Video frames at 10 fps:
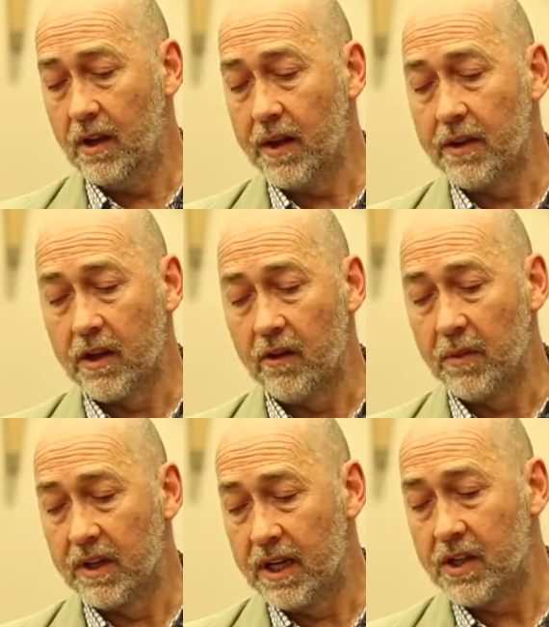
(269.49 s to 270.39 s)
that the
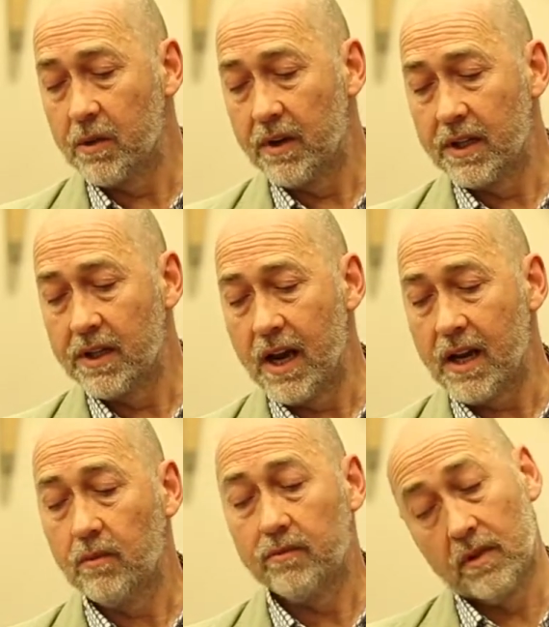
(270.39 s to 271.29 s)
government needs to undertake,
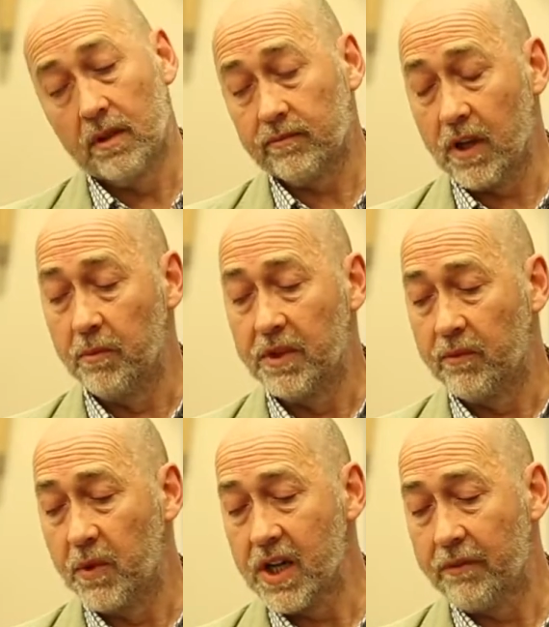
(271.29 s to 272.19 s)
government
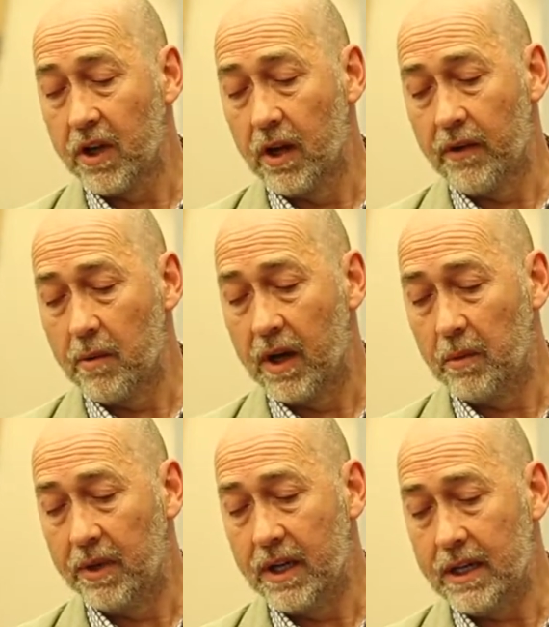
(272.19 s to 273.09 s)
of whichever colour it
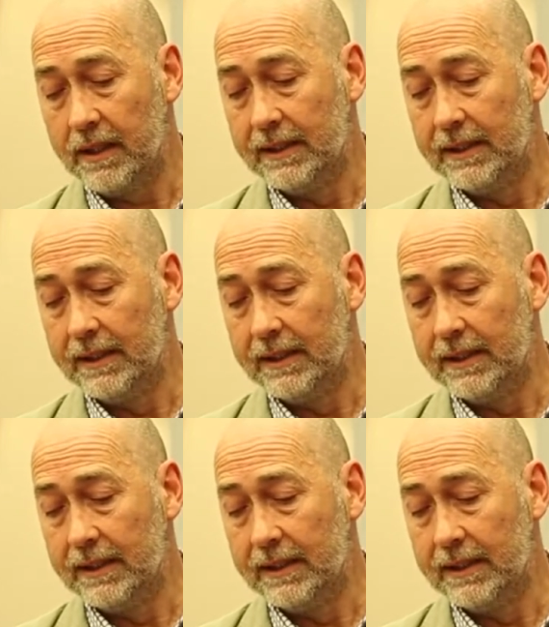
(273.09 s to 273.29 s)
might be.